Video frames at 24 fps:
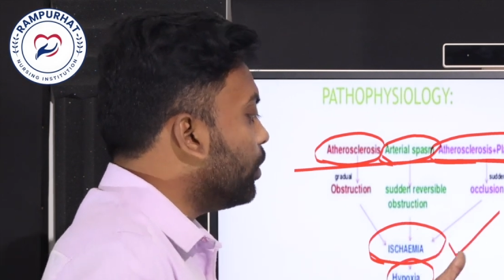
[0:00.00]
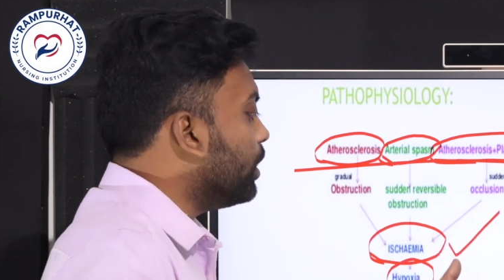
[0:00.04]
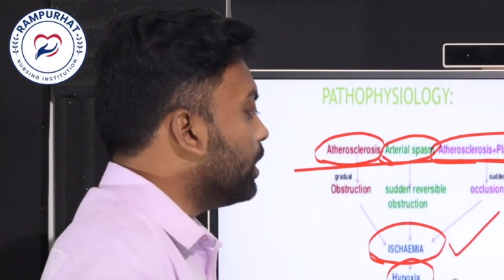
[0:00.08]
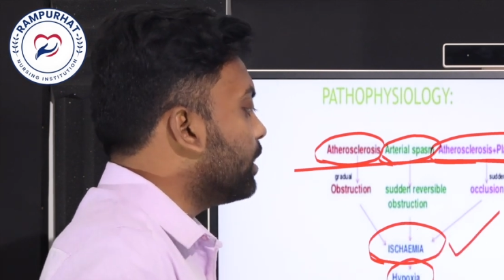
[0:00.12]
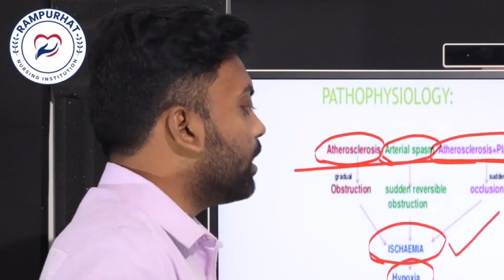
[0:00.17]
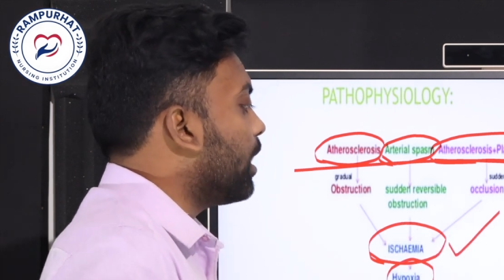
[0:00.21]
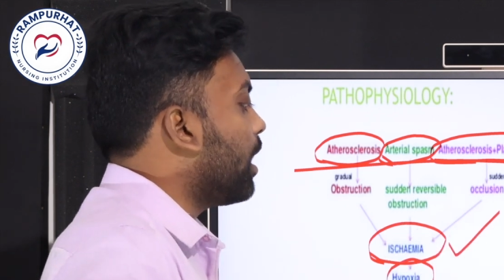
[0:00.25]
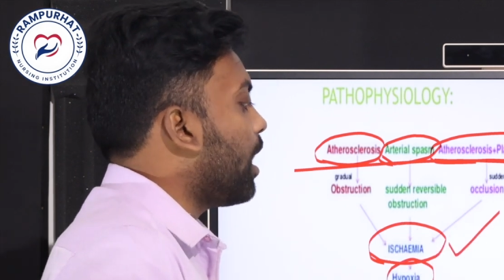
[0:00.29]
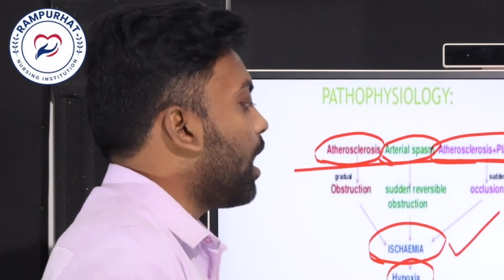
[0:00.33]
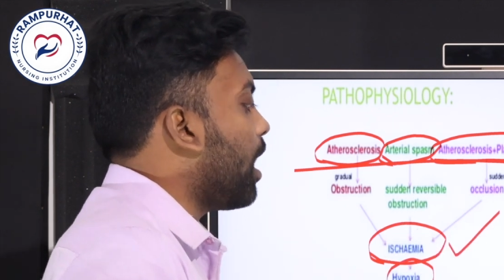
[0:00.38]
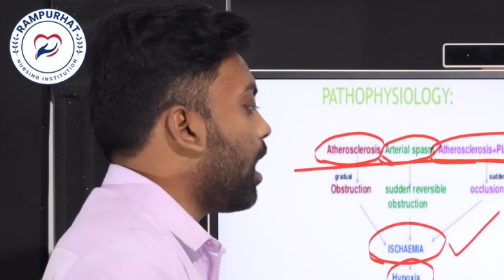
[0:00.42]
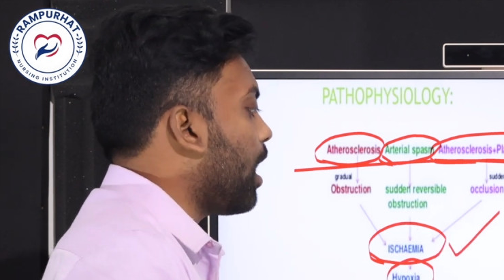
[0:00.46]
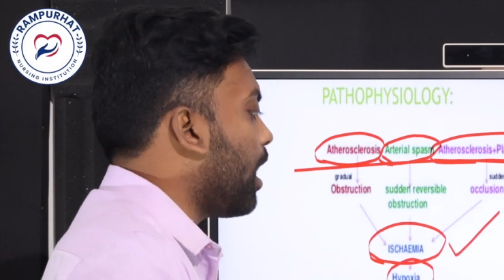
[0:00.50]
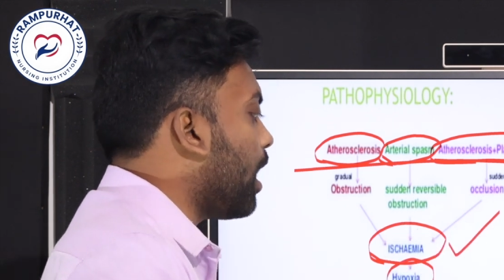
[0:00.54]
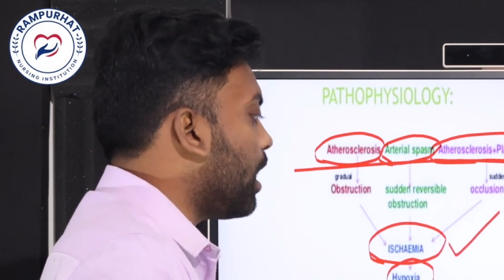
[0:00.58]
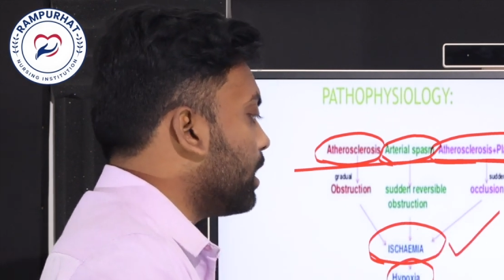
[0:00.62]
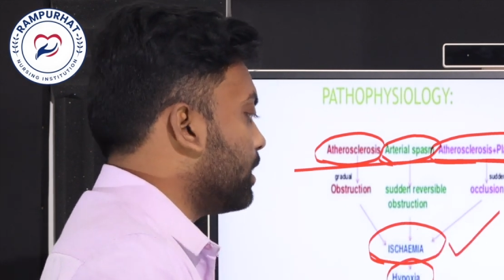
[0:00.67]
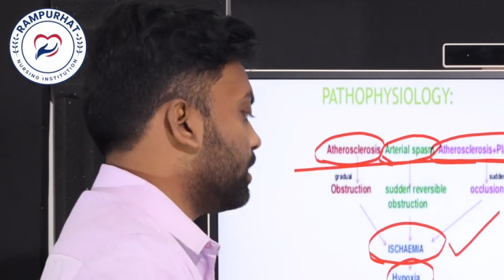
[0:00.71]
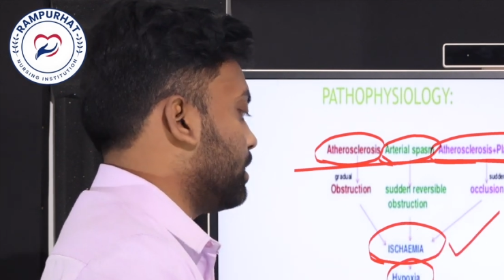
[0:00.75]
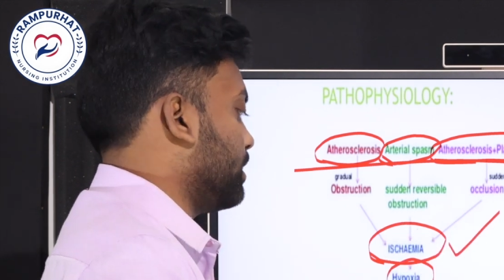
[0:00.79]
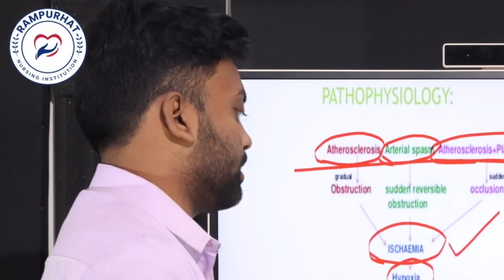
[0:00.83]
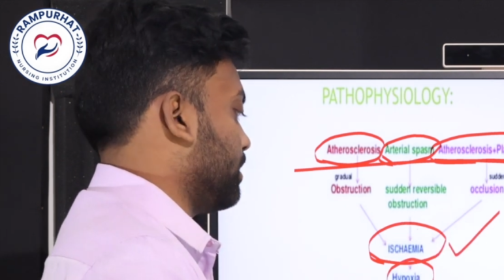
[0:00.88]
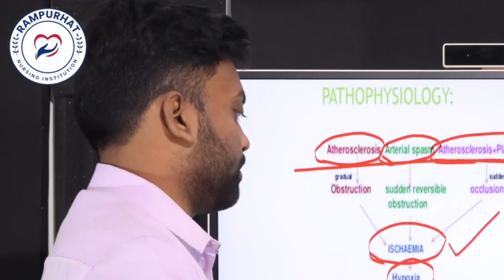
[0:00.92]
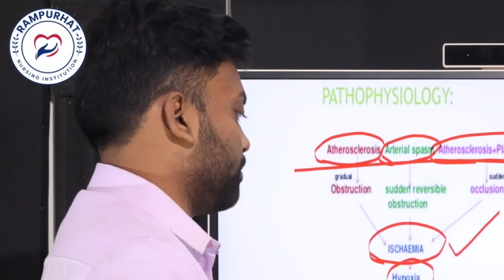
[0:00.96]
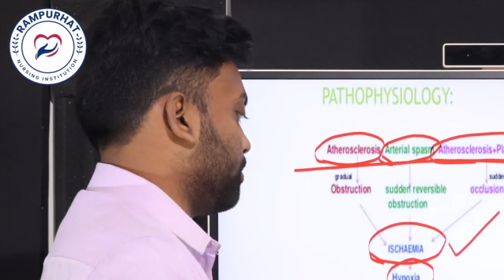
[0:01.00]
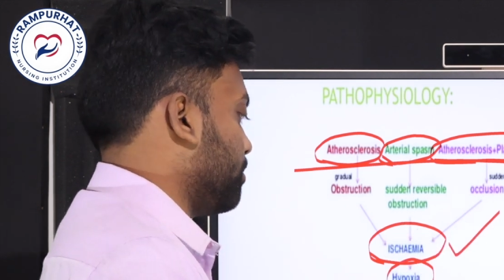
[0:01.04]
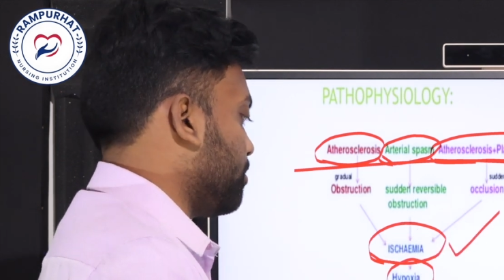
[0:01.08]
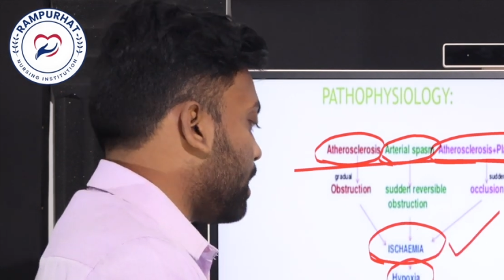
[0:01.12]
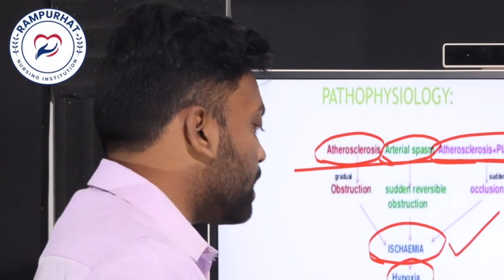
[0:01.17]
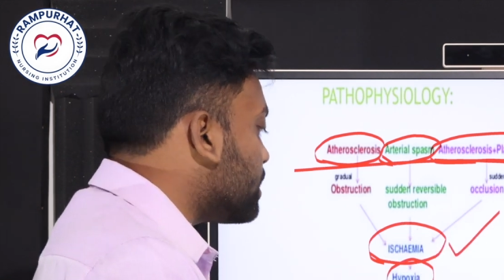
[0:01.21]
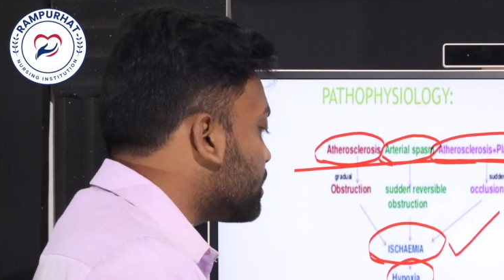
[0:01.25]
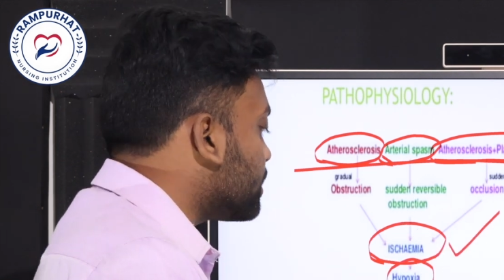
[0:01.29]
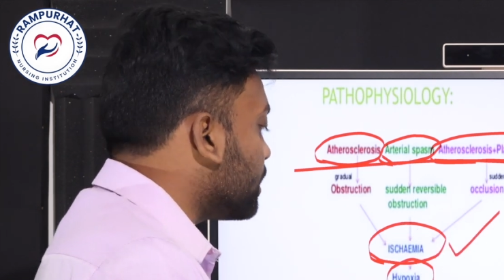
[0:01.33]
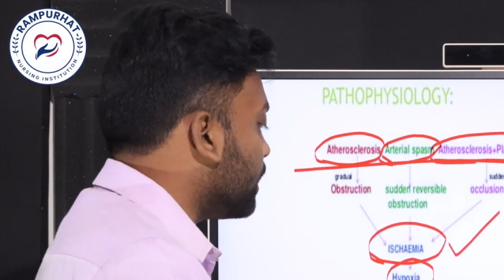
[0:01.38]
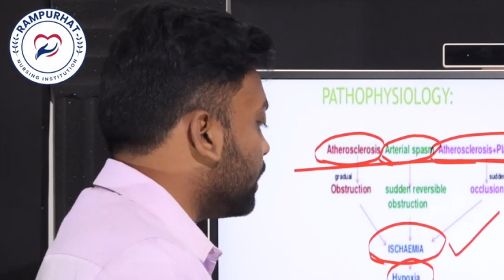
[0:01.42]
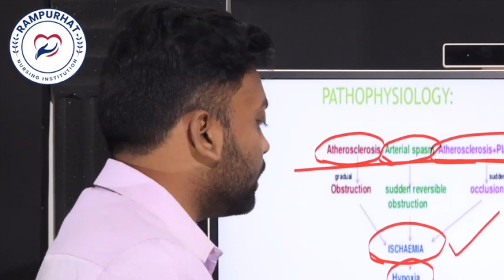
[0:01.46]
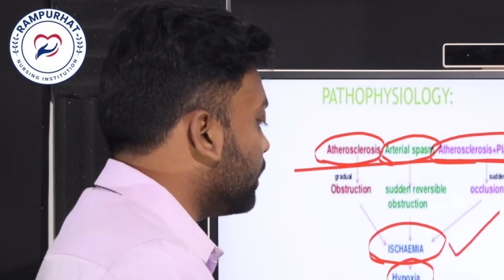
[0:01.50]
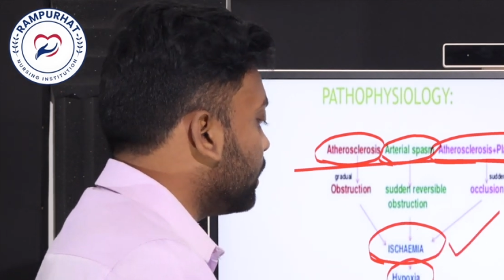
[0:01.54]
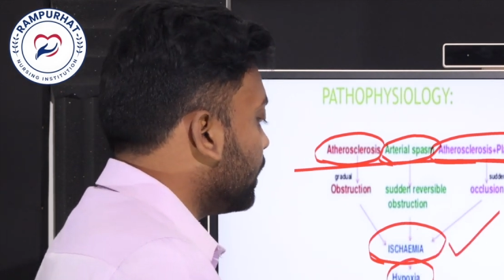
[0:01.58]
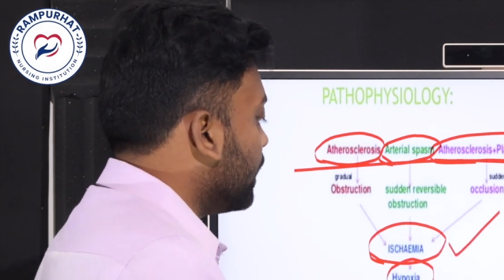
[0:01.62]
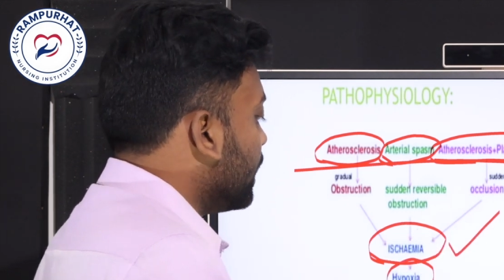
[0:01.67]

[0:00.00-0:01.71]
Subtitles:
in the heart muscle,